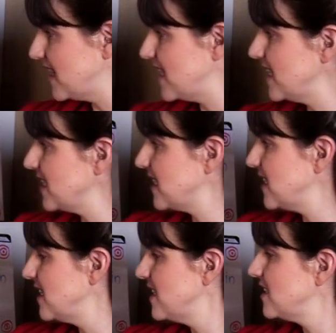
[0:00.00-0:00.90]
this
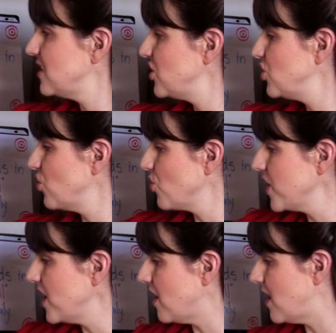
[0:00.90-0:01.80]

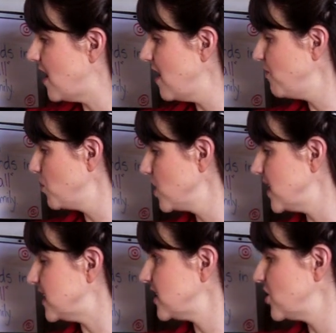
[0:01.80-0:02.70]
story off. We're
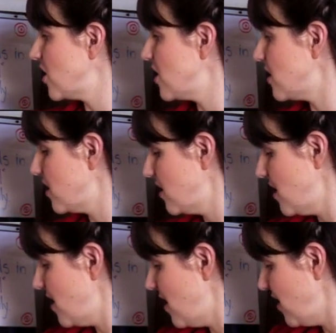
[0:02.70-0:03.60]
gonna start
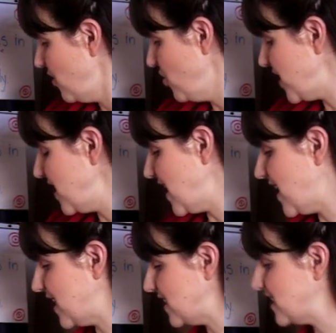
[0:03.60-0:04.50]
looking
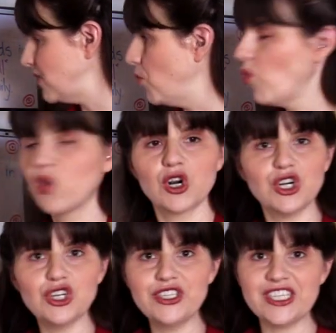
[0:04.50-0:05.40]
at some
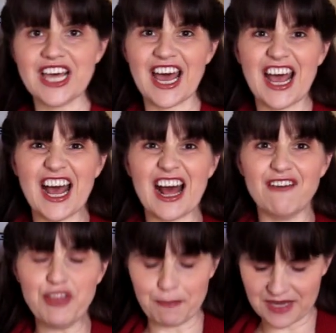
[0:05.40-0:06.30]
words that
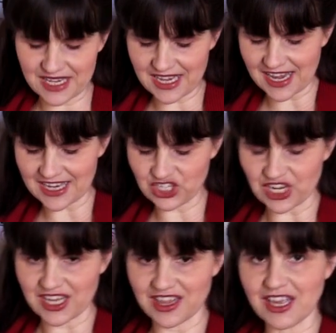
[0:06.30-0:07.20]
have the PH
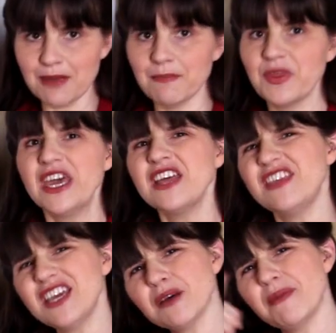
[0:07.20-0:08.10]
in them.
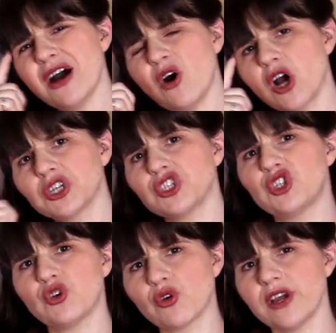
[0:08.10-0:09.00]
Think about our
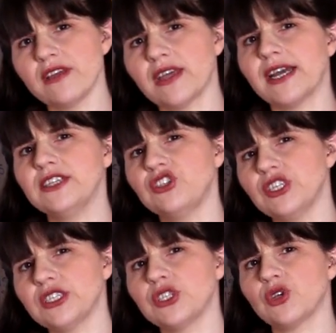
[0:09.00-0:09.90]
story that I
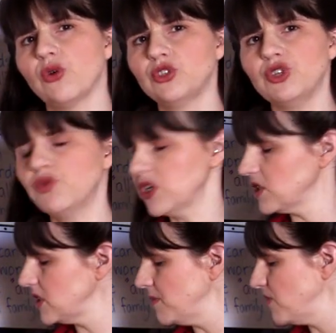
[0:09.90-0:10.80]
just told you. What are
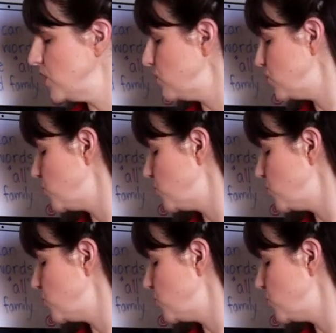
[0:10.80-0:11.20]
some of those